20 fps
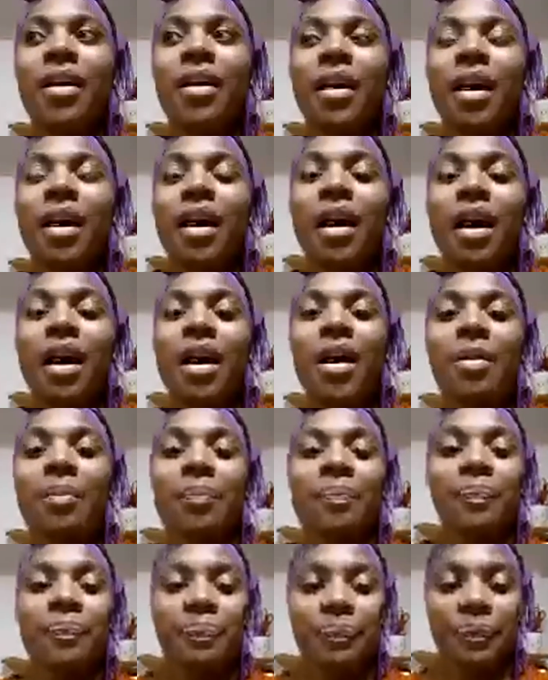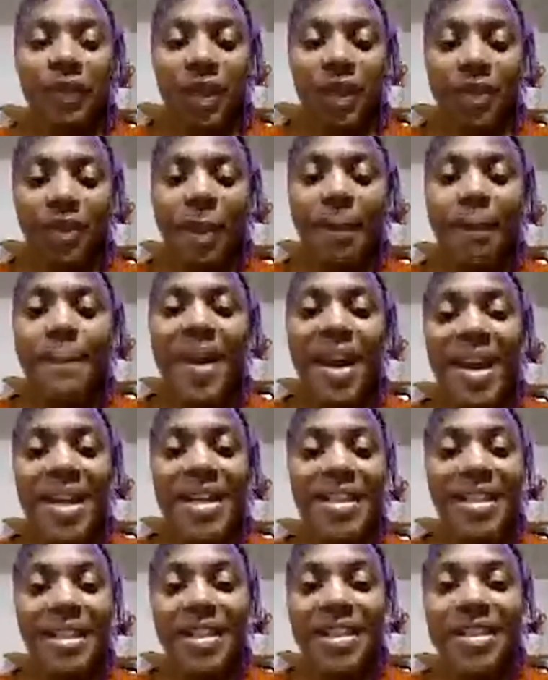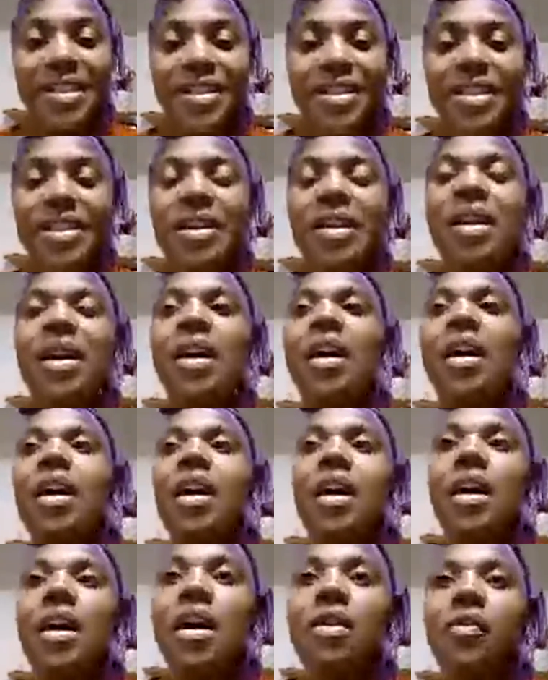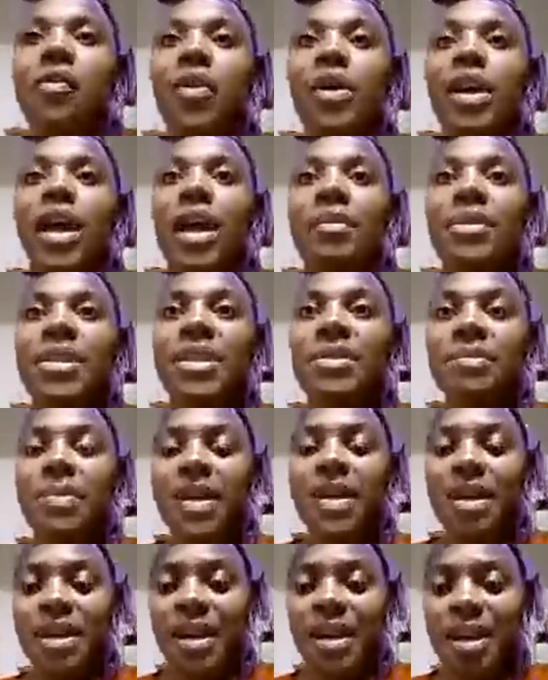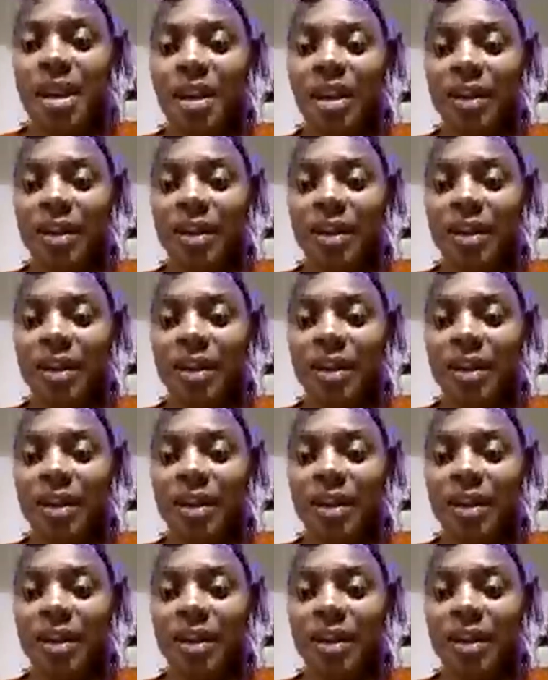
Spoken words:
the basis of what I'm speaking